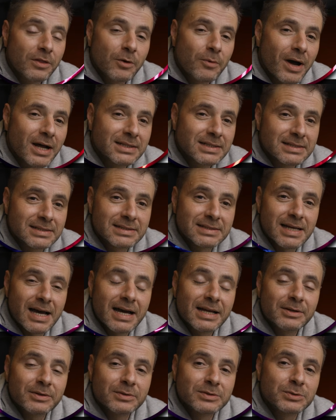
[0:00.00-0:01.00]
On the right hand
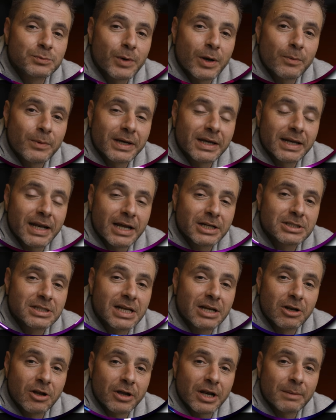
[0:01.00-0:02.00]
side is where we can
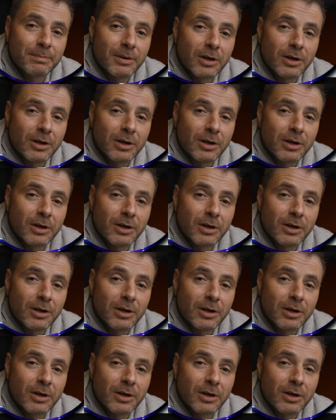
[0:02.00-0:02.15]
actually load